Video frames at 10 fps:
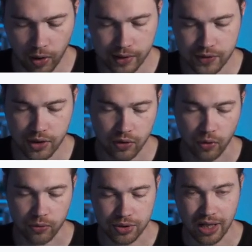
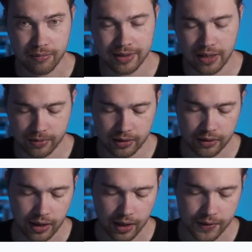0, should that be accepted?
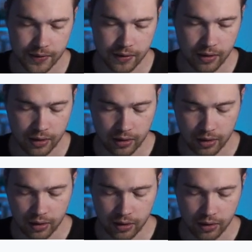Yes.
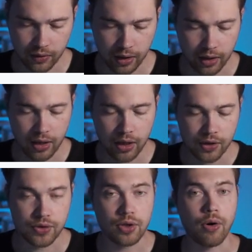Okay.
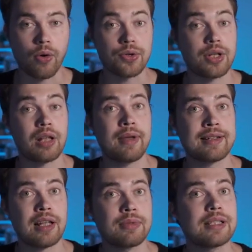0, should that be
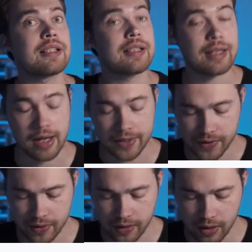accepted? Yes.